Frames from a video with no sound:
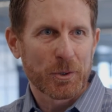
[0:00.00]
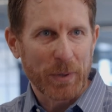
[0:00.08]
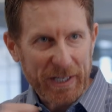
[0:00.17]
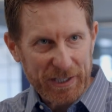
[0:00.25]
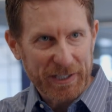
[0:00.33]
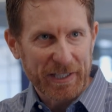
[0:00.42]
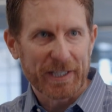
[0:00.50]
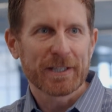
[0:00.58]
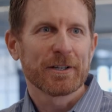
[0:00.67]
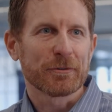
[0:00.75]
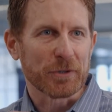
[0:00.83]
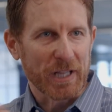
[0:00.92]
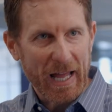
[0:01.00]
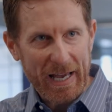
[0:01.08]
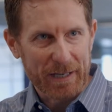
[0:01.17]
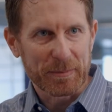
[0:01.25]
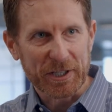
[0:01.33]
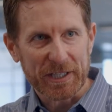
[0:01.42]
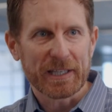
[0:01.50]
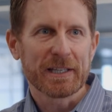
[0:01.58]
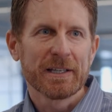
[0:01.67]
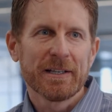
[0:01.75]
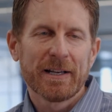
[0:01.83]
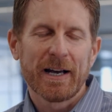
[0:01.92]
quickly, reliably,
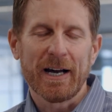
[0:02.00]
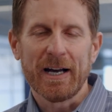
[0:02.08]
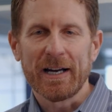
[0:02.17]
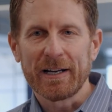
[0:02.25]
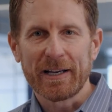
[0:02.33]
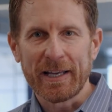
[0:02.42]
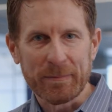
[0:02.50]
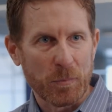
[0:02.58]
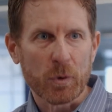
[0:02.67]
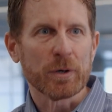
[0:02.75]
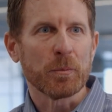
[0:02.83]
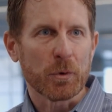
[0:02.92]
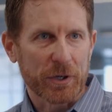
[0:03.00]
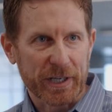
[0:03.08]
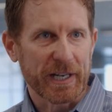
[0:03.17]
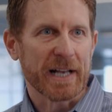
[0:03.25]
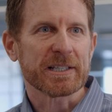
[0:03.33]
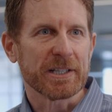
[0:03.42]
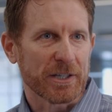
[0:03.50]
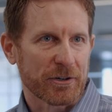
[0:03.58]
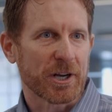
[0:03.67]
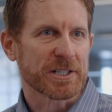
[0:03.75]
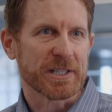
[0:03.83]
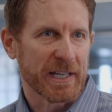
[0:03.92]
uh, and more and more connected
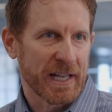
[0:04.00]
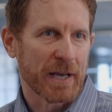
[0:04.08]
across that